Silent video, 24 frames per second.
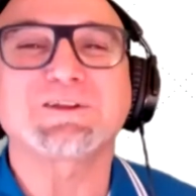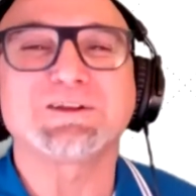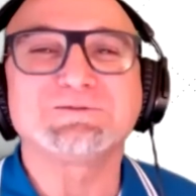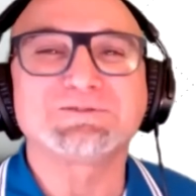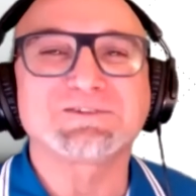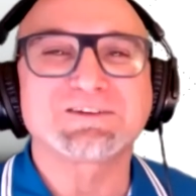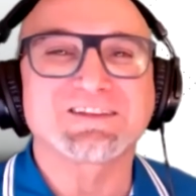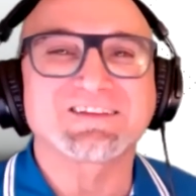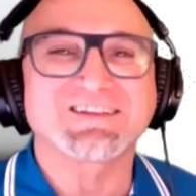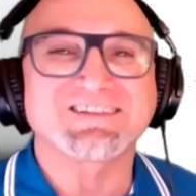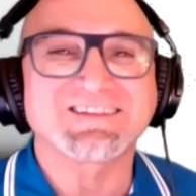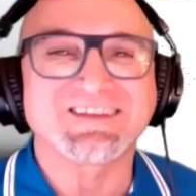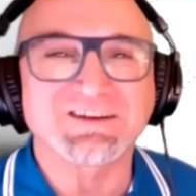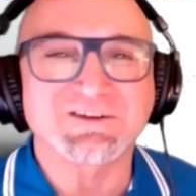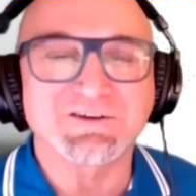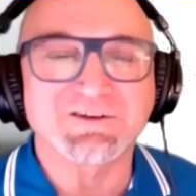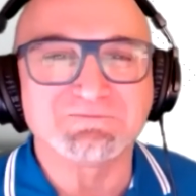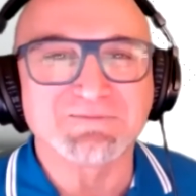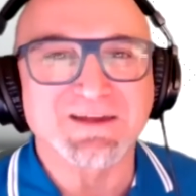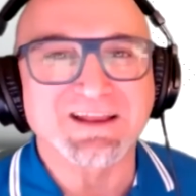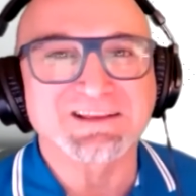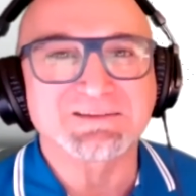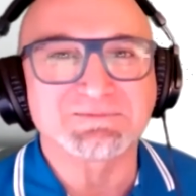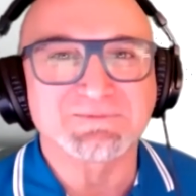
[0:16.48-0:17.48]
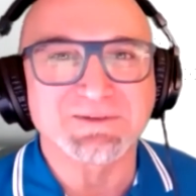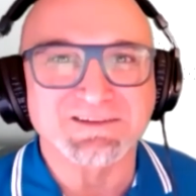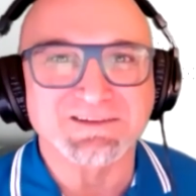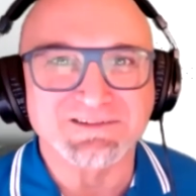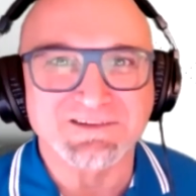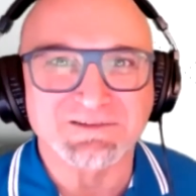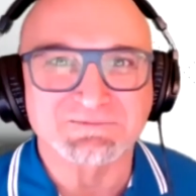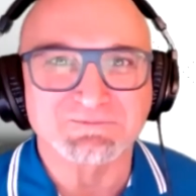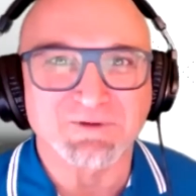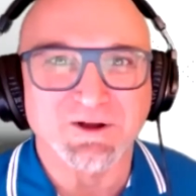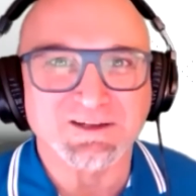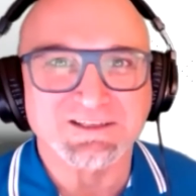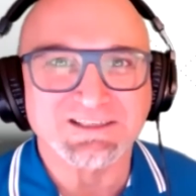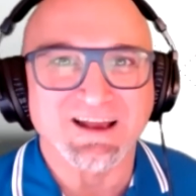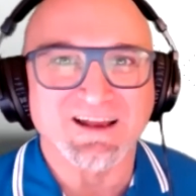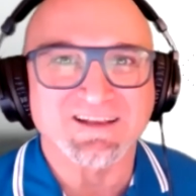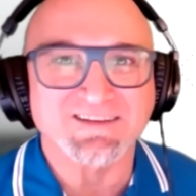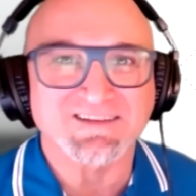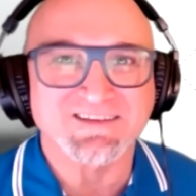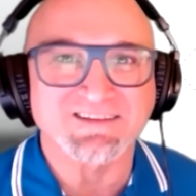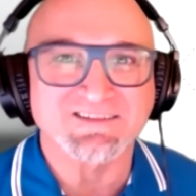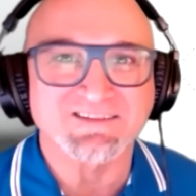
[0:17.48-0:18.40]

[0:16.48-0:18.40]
to the Secret Men's Business Podcast.